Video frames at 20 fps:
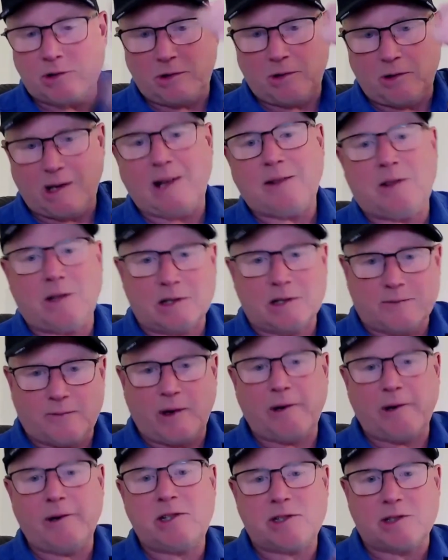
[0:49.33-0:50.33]
you get this
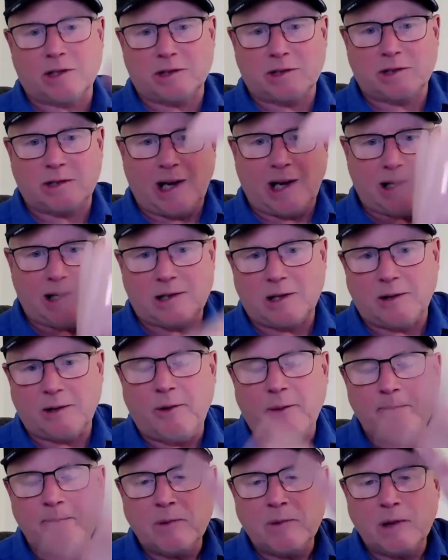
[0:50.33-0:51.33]
very
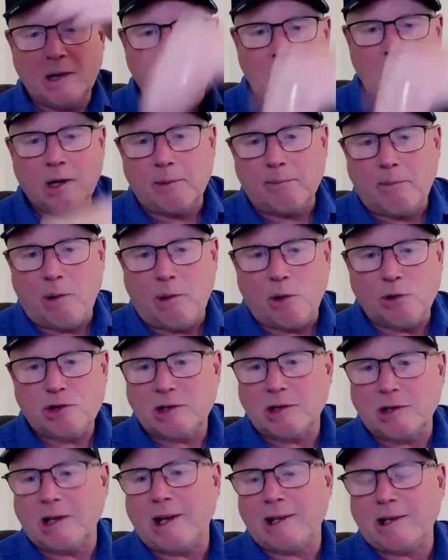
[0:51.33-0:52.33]
seductive
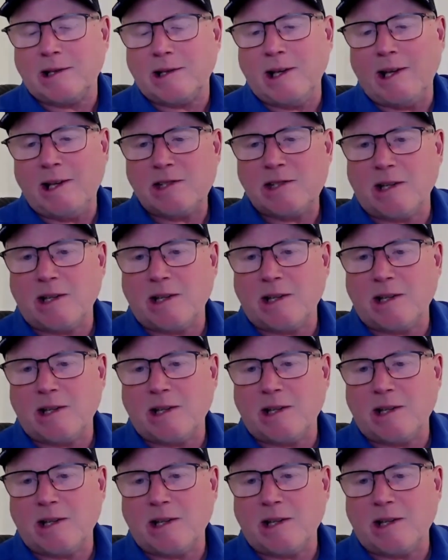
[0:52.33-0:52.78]
motion like this.